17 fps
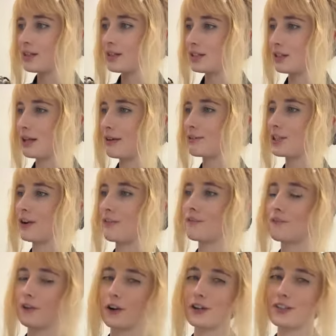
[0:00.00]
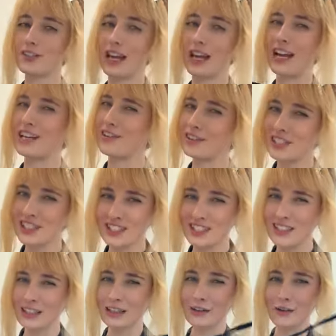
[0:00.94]
So that was our first. I know this
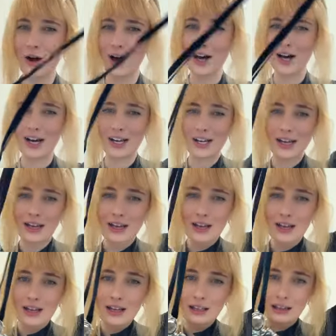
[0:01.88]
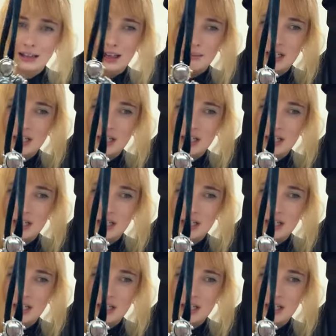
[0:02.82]
is a little odd. Let